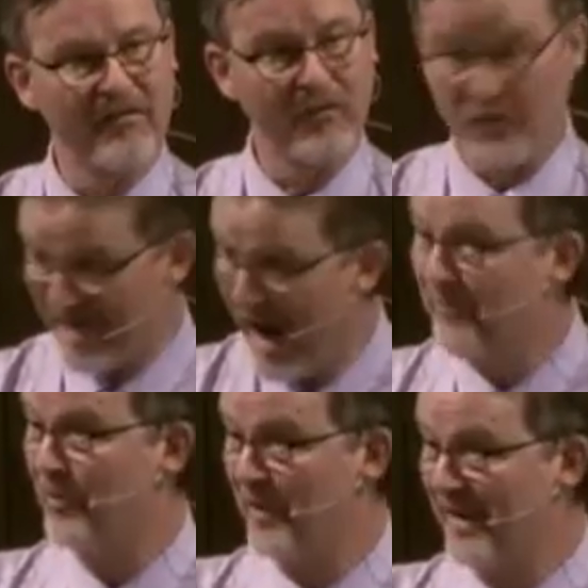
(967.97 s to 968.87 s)
for the
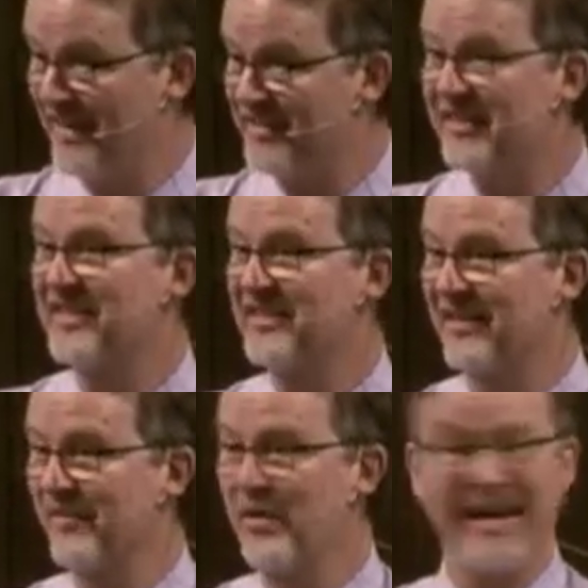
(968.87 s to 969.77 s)
operating
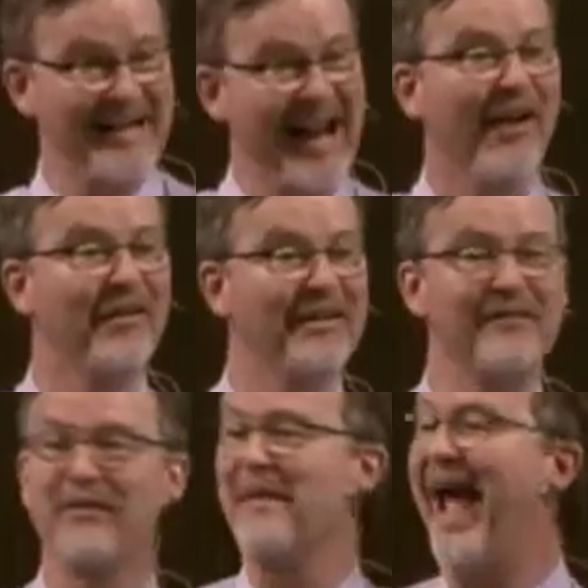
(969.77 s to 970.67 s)
system we
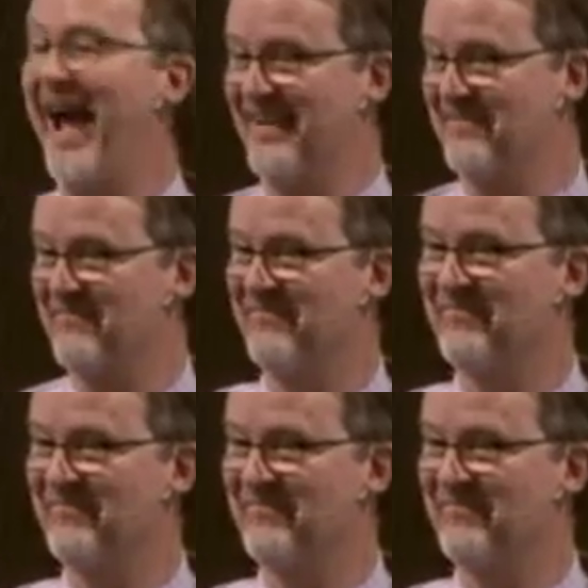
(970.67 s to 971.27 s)
inherited from Adam.